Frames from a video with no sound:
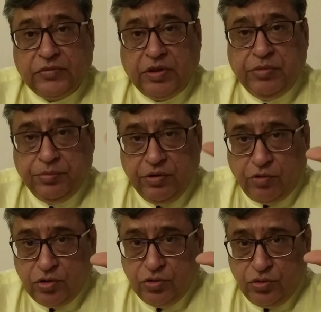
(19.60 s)
People
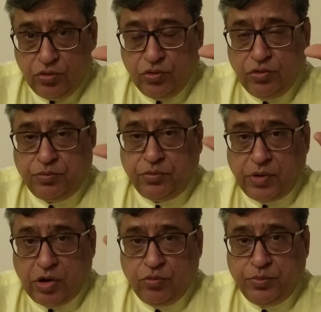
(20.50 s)
want to know
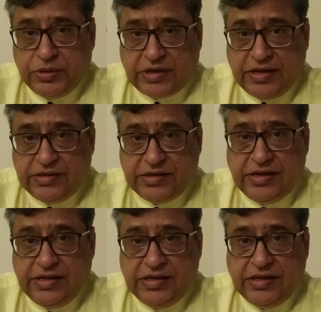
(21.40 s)
how
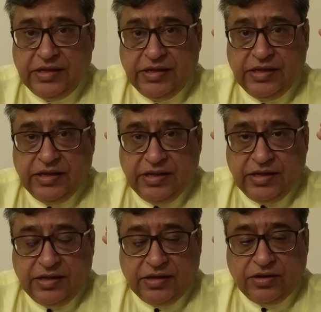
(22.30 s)
precisely
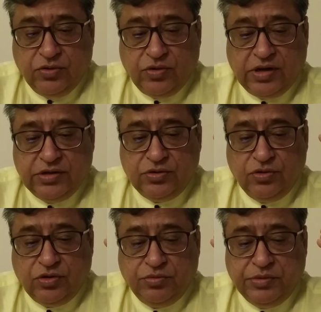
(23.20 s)
corona is
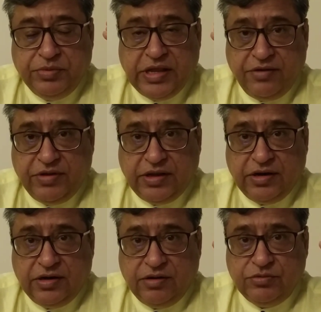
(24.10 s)
going to be behaving
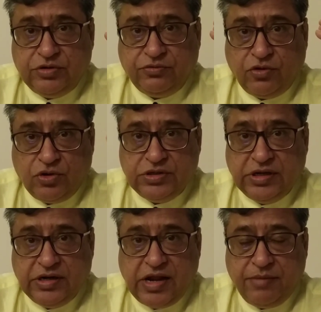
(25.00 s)
in terms of
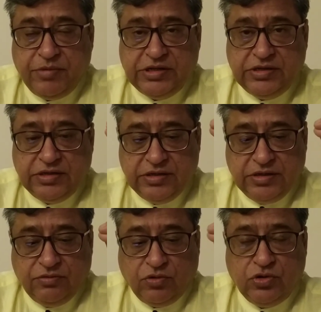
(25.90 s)
causing a damage,
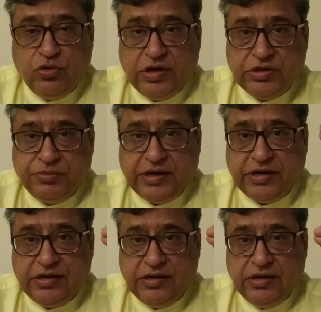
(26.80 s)
what to
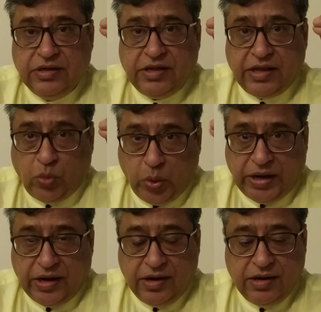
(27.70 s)
expect and
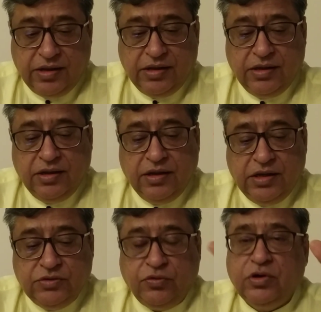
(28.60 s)
when,
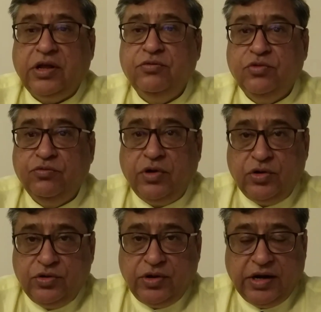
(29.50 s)
is what I would
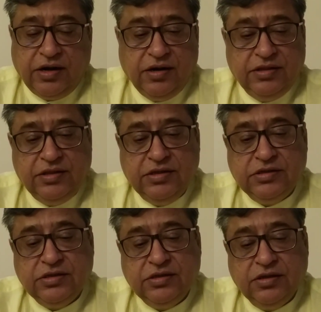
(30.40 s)
want to handle in
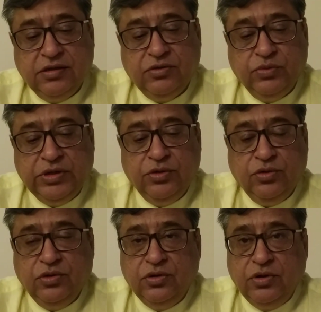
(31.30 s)
this video.
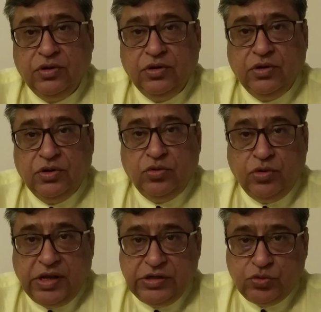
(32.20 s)

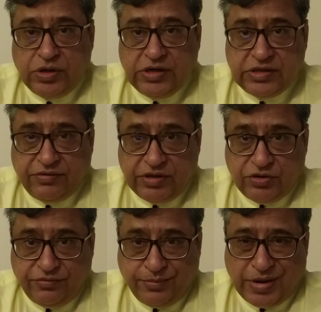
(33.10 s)
Today is 27th
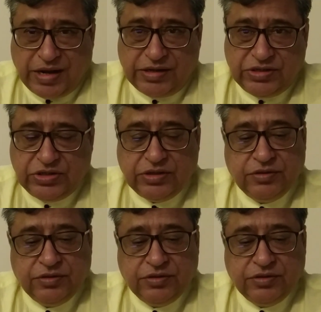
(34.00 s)
of March.